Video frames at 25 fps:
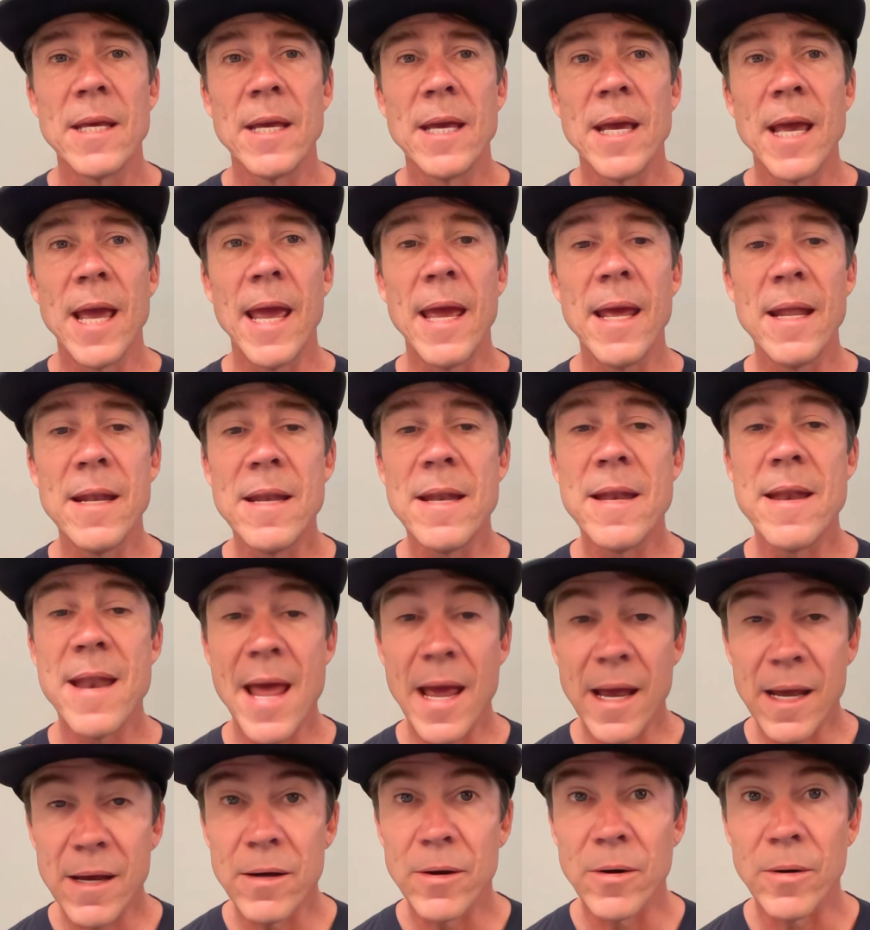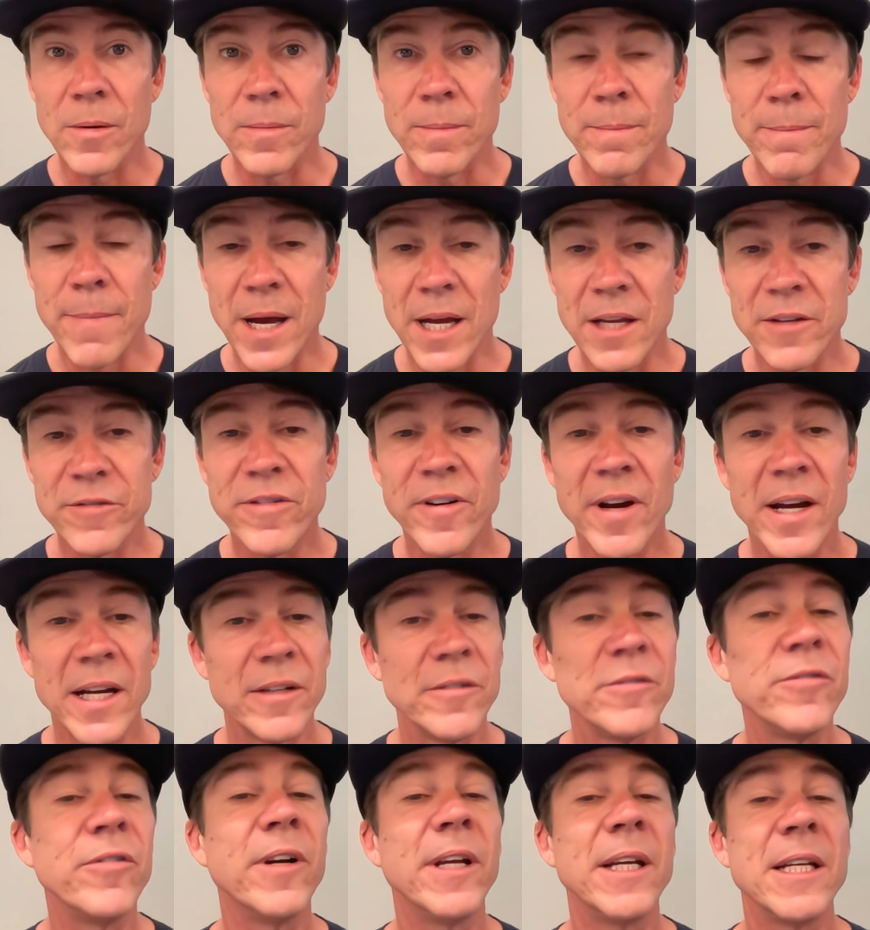And now, my
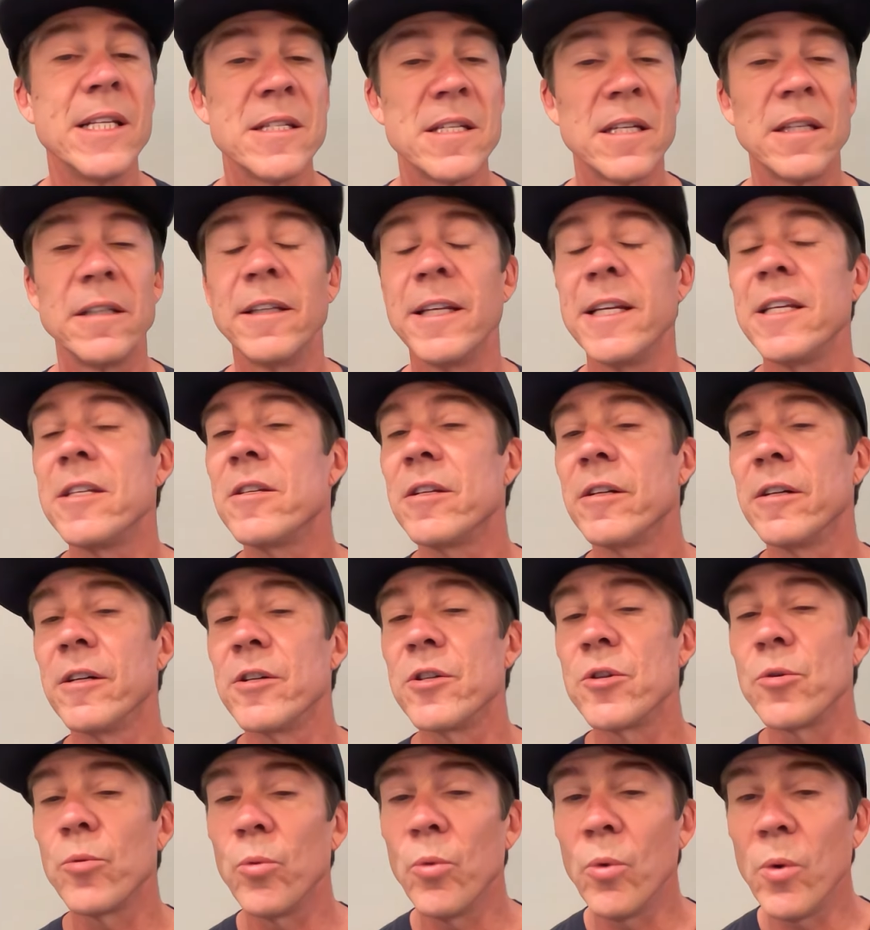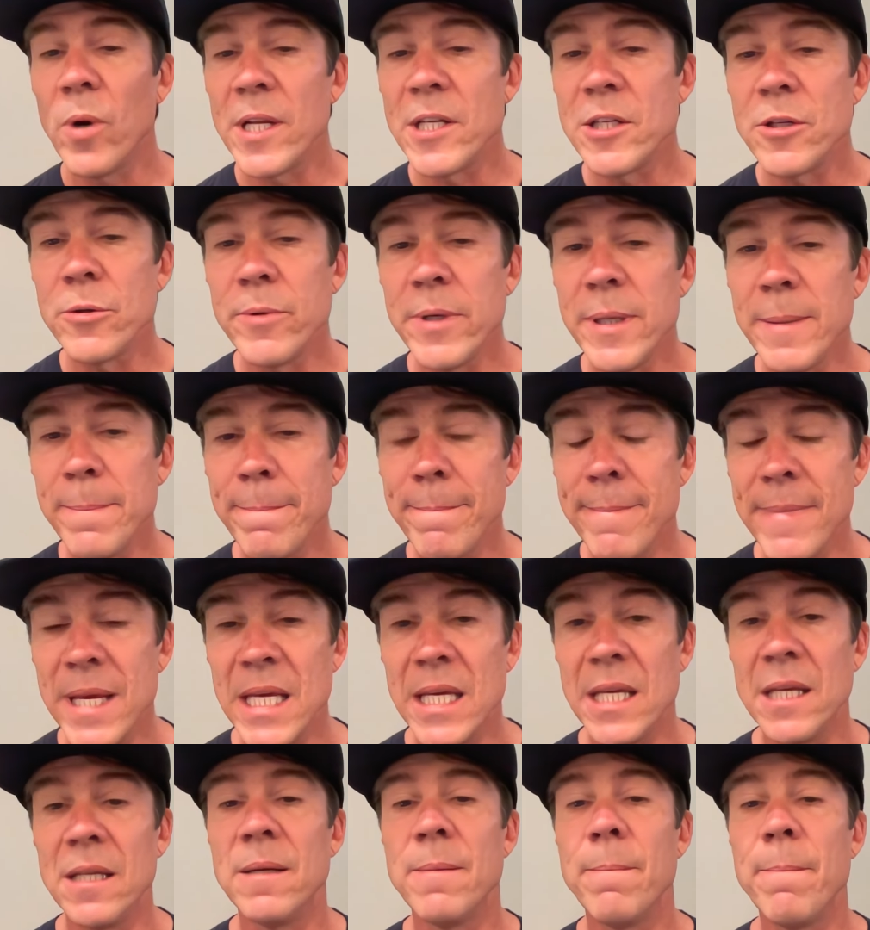fine friends and listeners, what do we
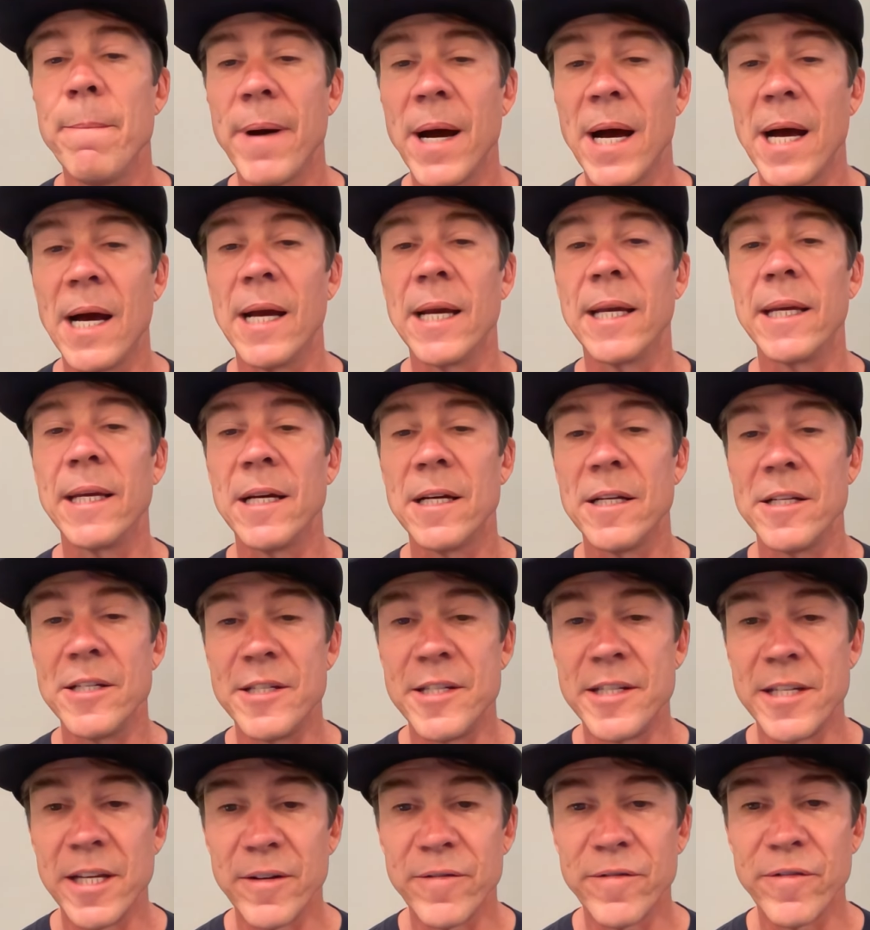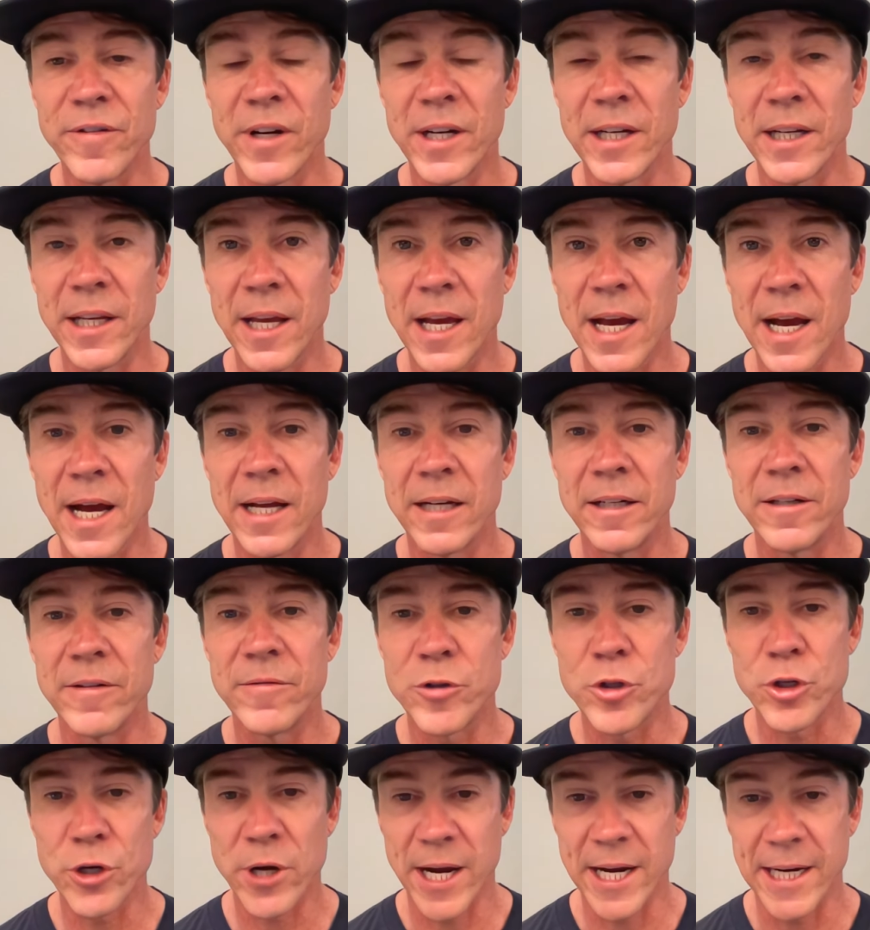mean by a different kind of
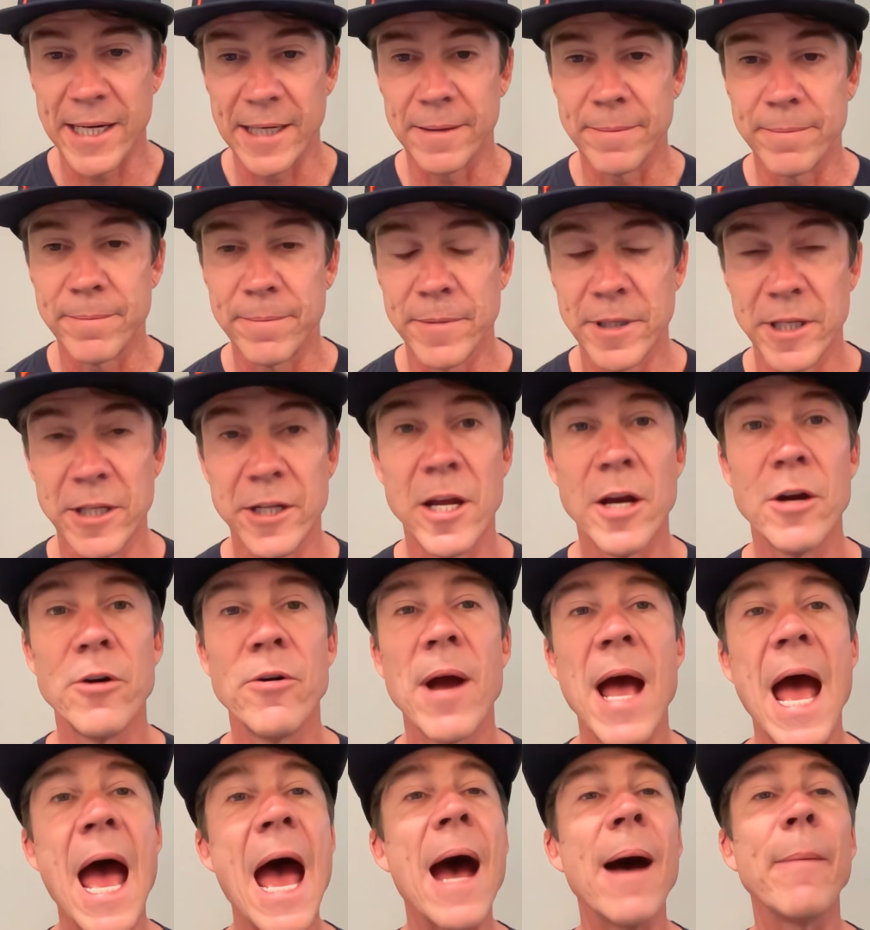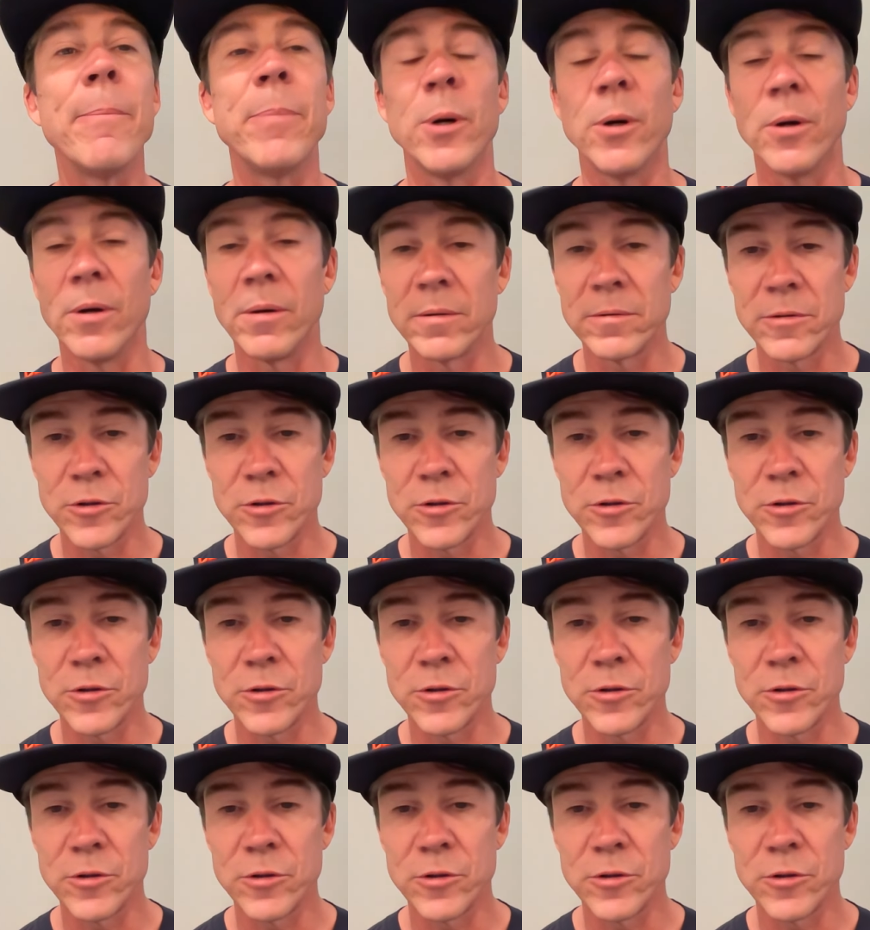training? Apple